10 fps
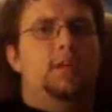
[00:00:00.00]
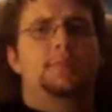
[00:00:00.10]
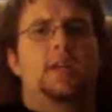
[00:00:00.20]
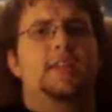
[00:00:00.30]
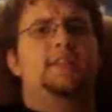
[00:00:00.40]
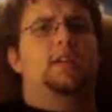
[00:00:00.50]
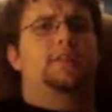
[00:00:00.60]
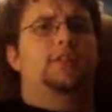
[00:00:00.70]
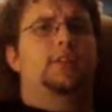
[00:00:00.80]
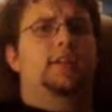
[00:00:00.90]
But that's
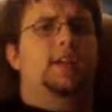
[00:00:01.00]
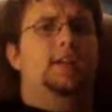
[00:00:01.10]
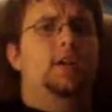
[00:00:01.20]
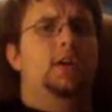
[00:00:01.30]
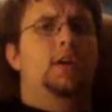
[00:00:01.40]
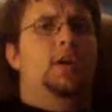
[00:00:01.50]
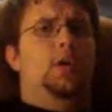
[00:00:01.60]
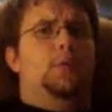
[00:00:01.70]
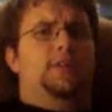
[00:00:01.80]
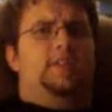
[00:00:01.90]
all for tonight.
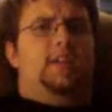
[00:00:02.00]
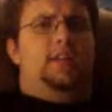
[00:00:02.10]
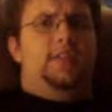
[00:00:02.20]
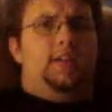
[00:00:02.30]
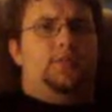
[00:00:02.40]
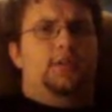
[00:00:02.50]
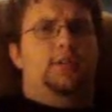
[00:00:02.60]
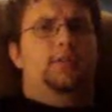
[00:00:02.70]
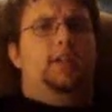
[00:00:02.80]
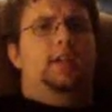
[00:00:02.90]
Once again, thanks for
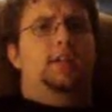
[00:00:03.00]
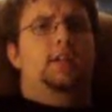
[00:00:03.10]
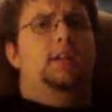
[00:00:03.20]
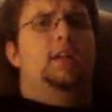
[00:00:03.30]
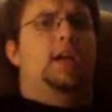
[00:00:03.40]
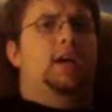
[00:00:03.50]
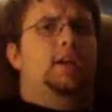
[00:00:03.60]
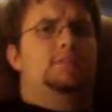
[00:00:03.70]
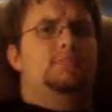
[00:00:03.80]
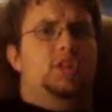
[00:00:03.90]
tuning in.
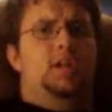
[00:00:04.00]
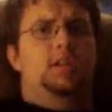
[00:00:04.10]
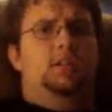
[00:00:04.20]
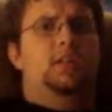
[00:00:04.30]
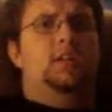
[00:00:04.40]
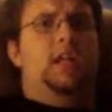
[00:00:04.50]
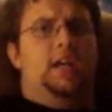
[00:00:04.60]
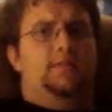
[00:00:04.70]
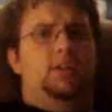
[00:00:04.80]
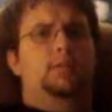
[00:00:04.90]
I'm John.
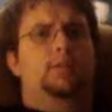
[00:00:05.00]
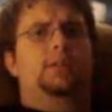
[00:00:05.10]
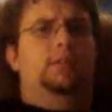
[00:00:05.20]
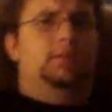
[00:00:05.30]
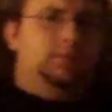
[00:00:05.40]
Have a good one.